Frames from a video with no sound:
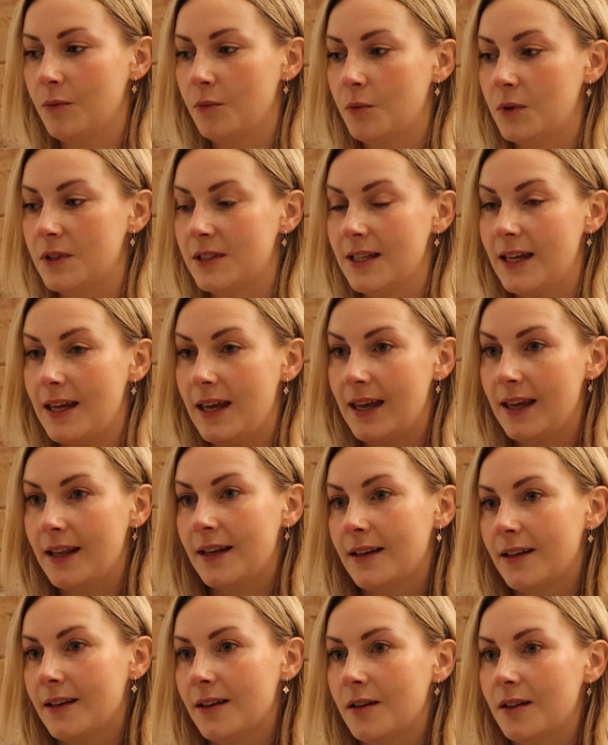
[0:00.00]
was
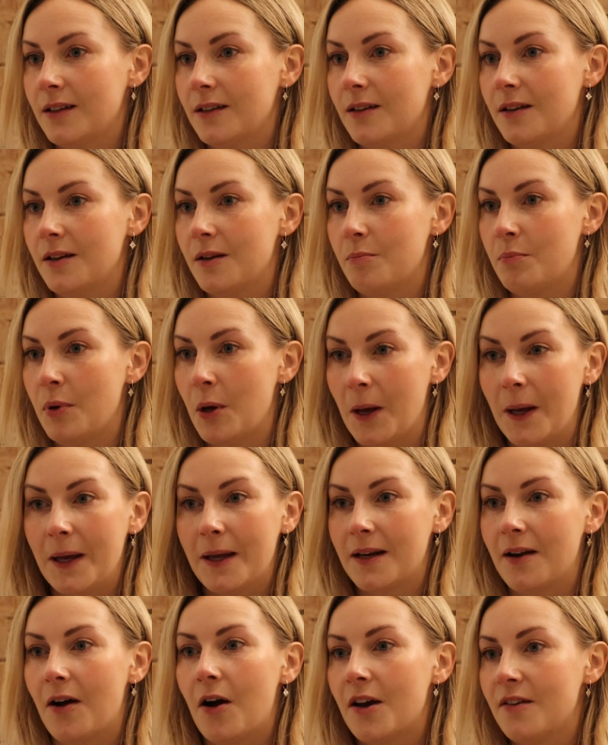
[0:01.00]
in
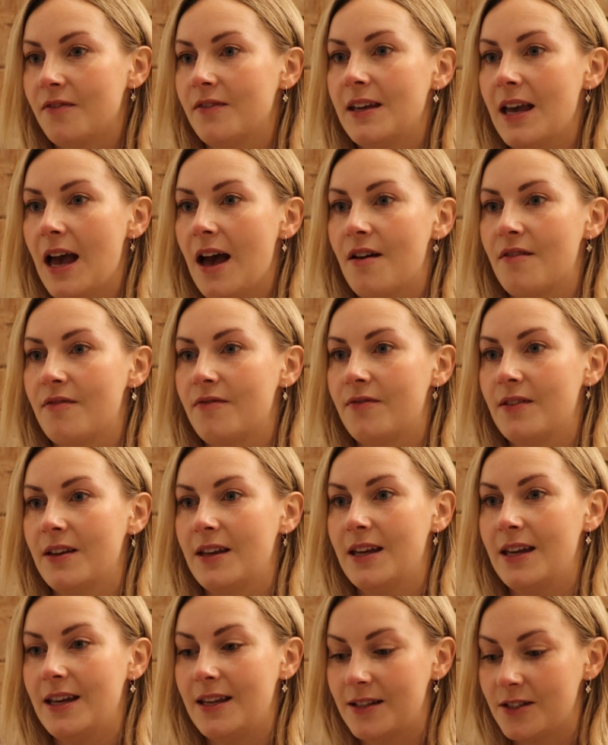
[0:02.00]
putting
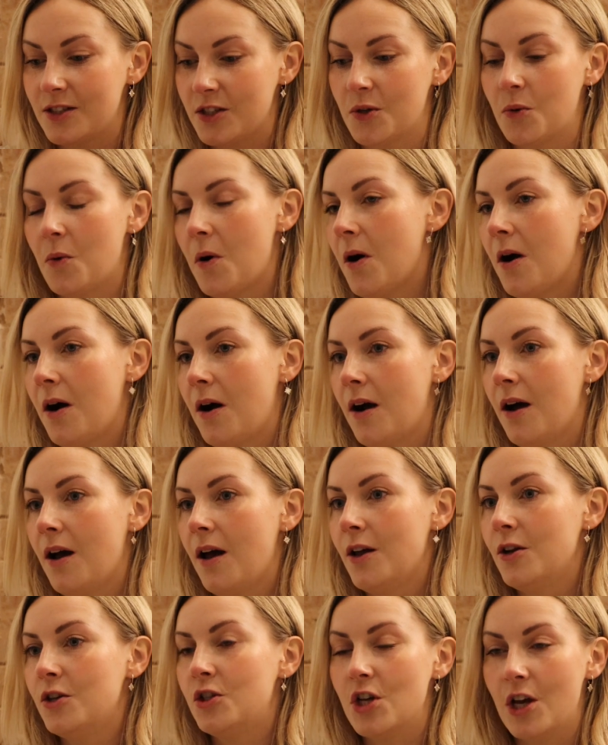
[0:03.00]
IVF into our
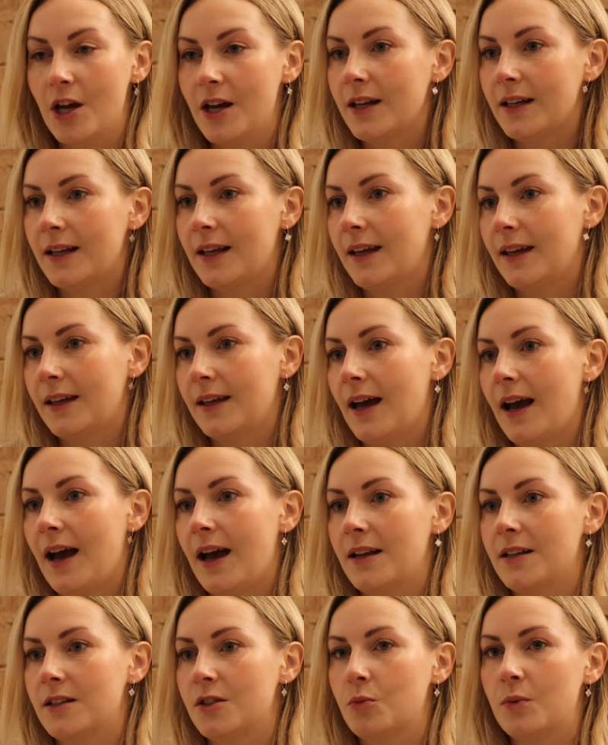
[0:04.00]
journey,
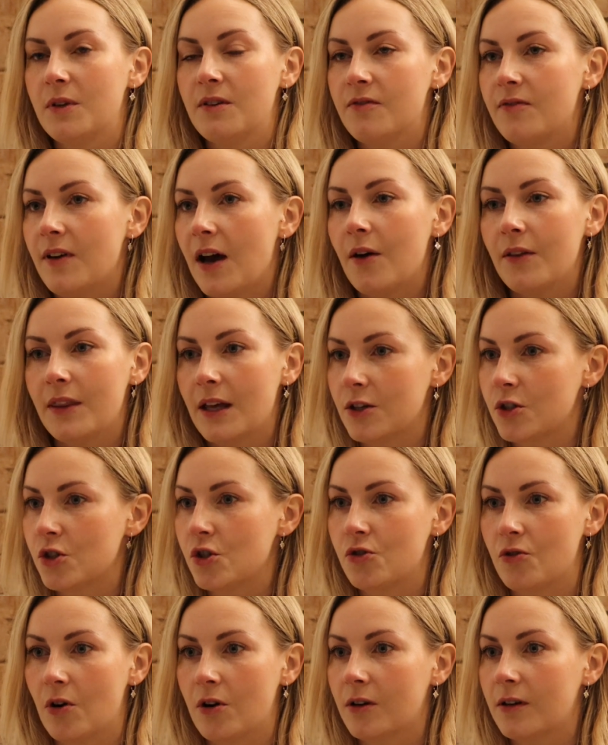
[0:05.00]
and we felt that
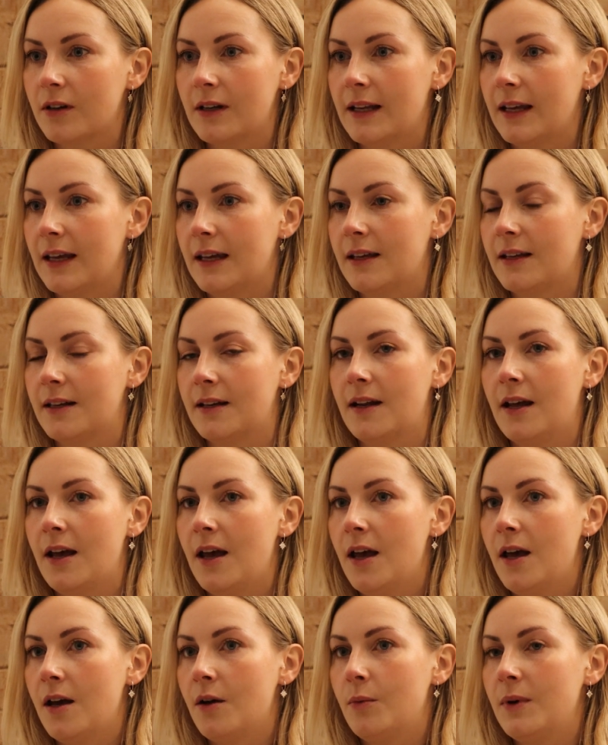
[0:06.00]
strongly, and
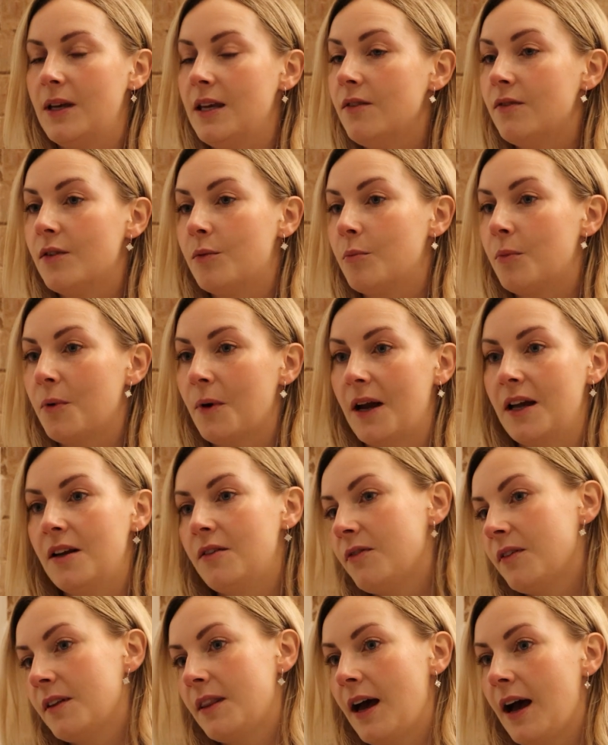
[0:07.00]
we even
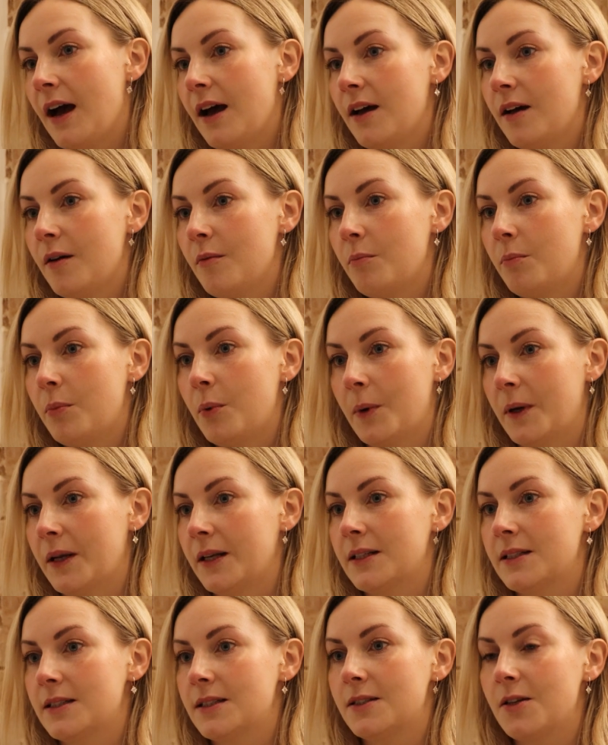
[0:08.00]
prayed for that at points.